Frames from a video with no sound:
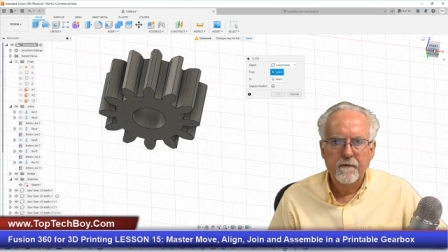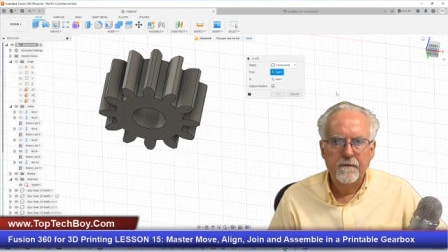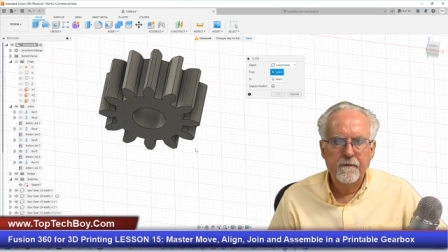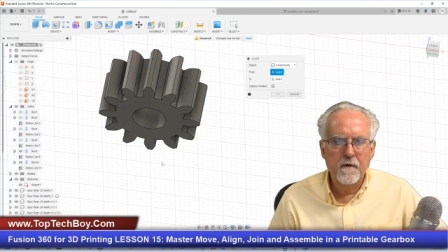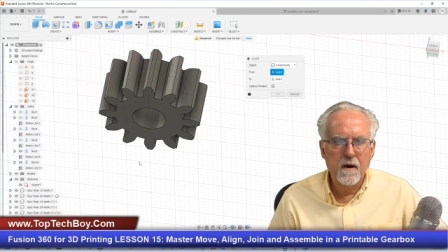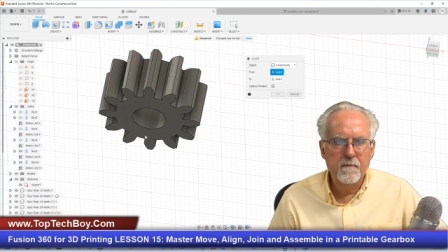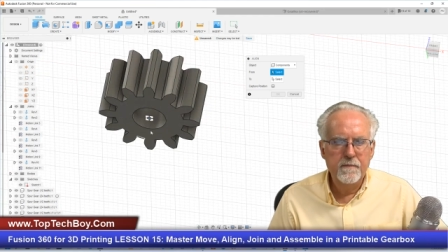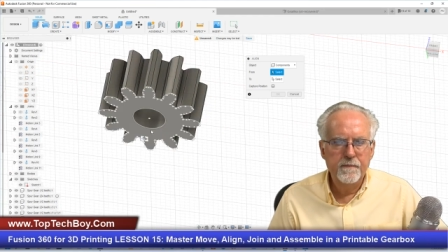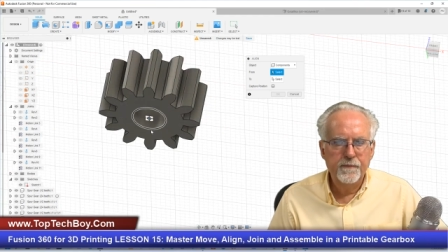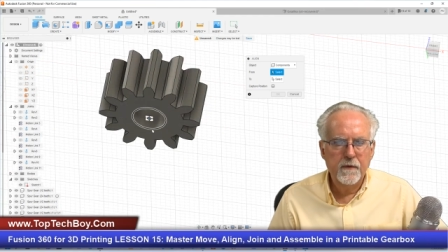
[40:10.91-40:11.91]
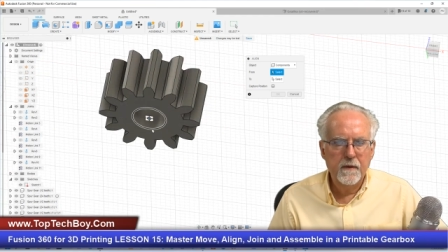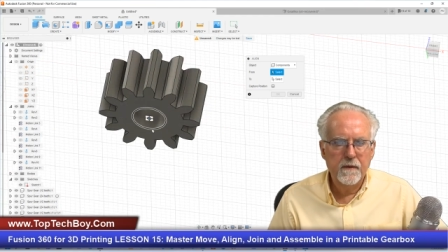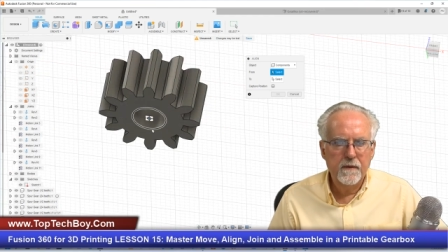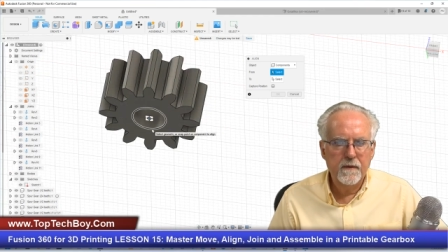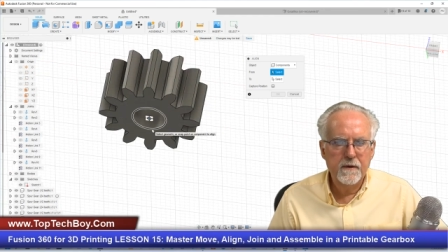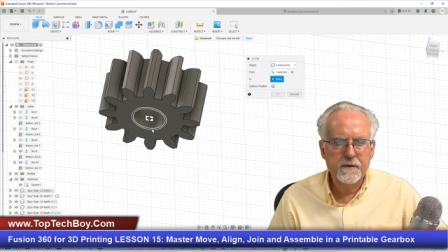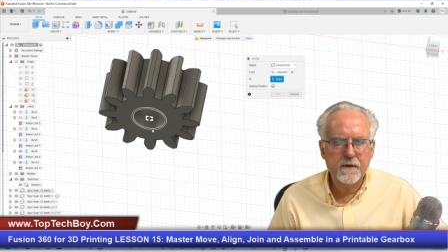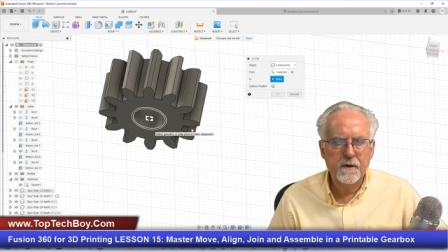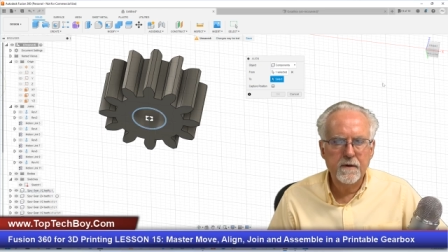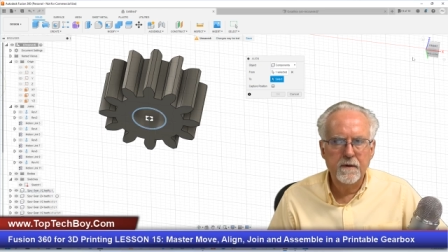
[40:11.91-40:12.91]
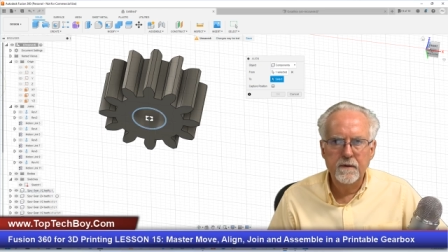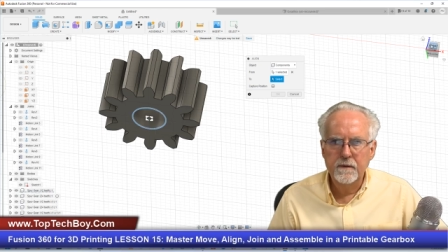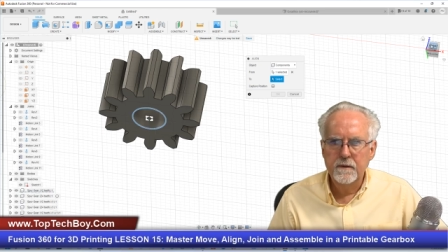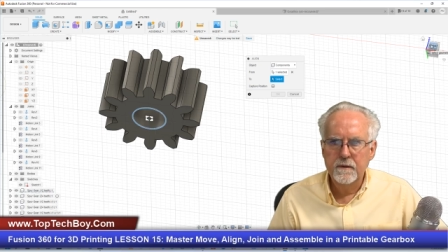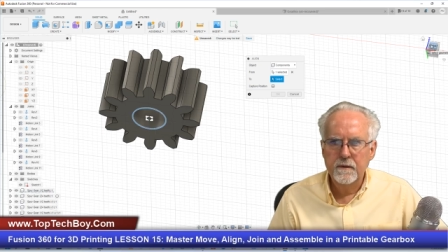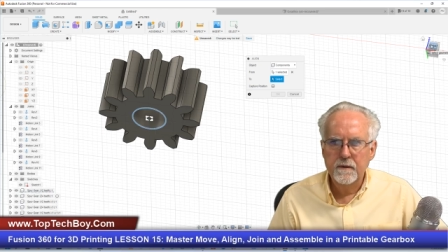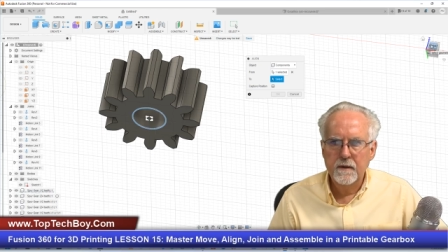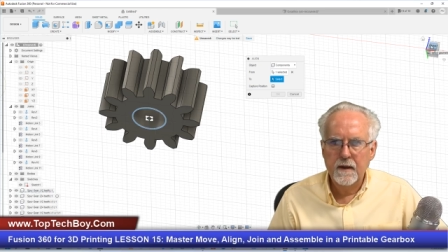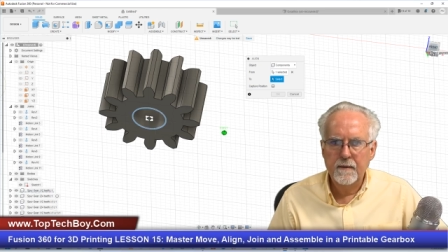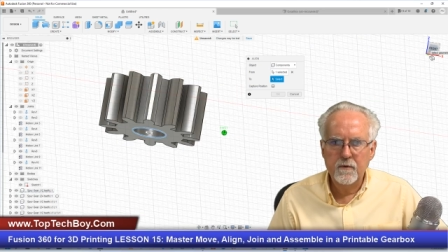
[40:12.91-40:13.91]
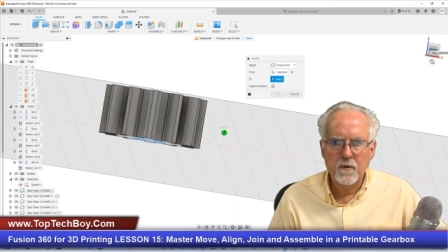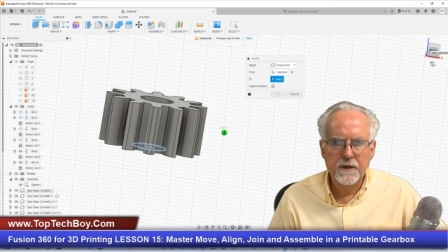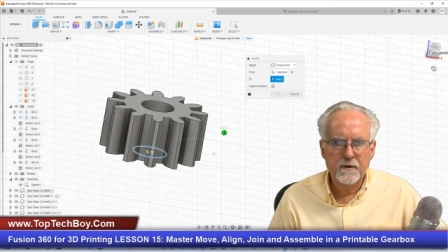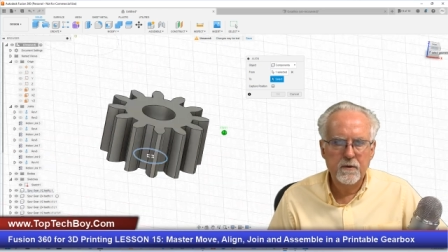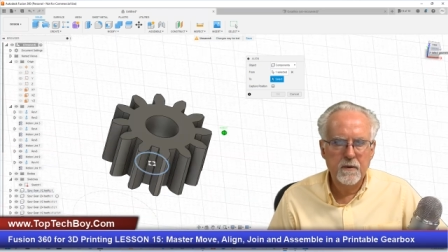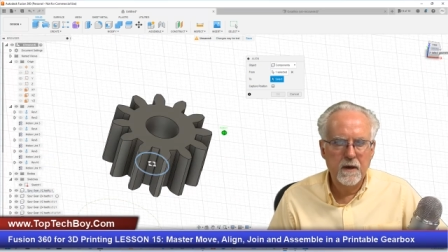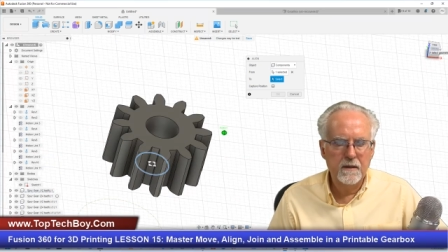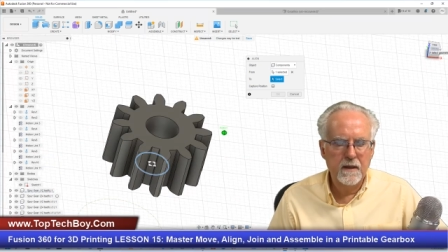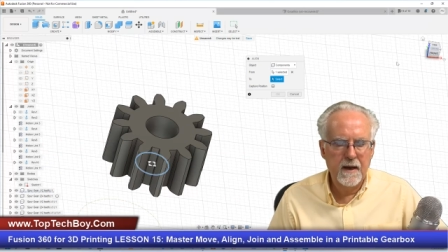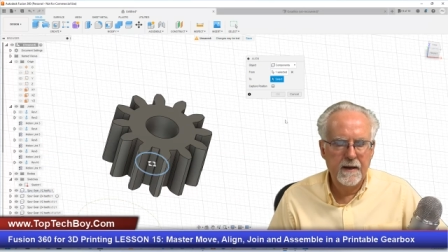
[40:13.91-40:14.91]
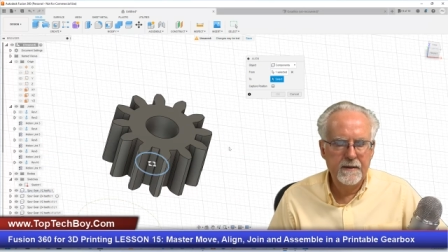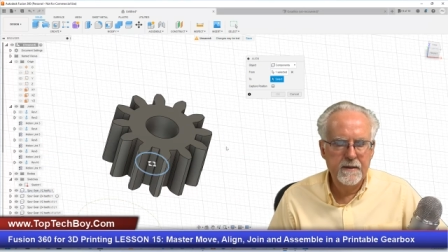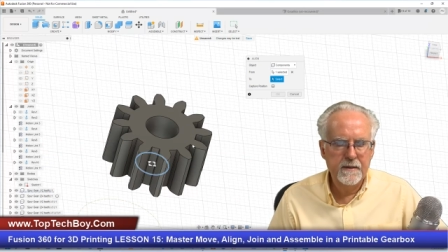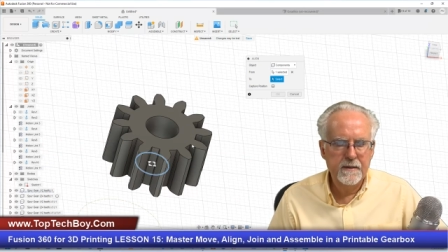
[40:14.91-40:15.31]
from the circle. I'm going to align